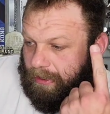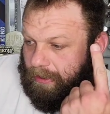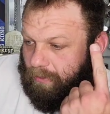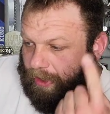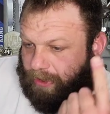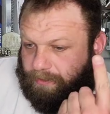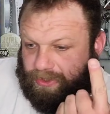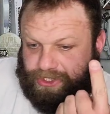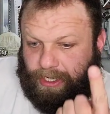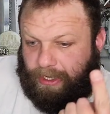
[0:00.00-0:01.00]
what
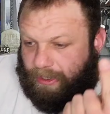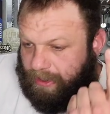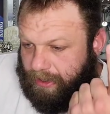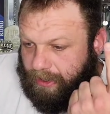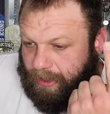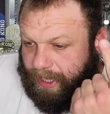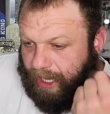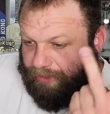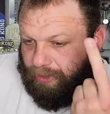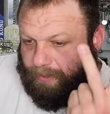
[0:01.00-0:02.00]
grippers are,
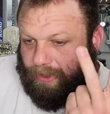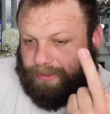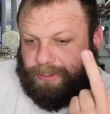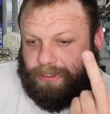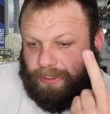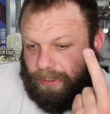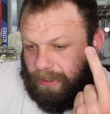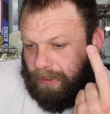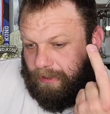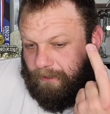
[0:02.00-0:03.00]
how they're built,
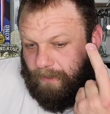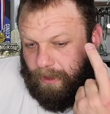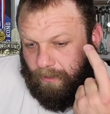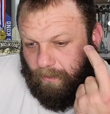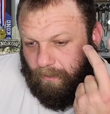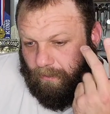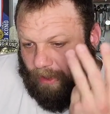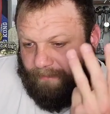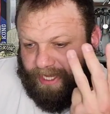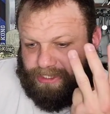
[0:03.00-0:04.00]

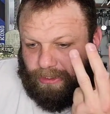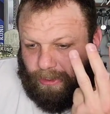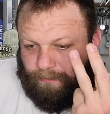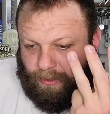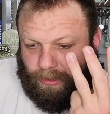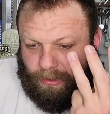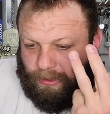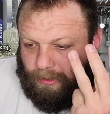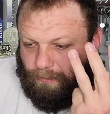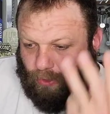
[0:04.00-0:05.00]
what makes a gripper
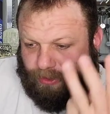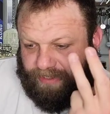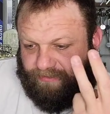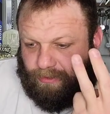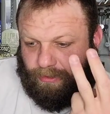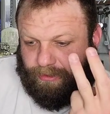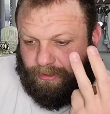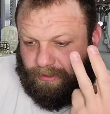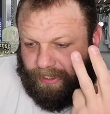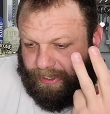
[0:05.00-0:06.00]
more difficult
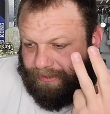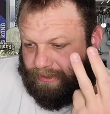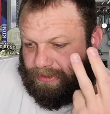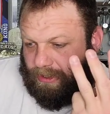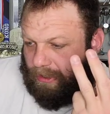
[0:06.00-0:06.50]
than others,